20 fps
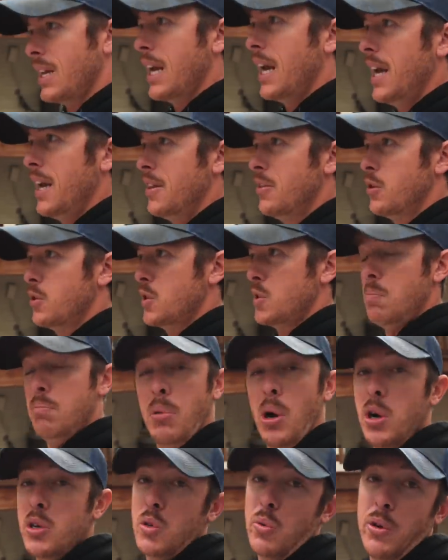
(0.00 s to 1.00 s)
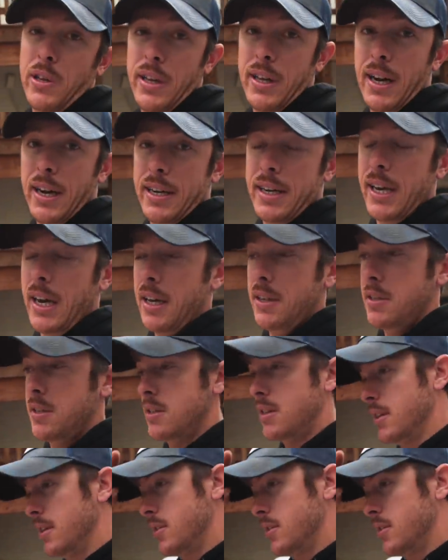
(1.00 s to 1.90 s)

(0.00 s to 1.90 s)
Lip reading: and there's some bugs with it, I guess.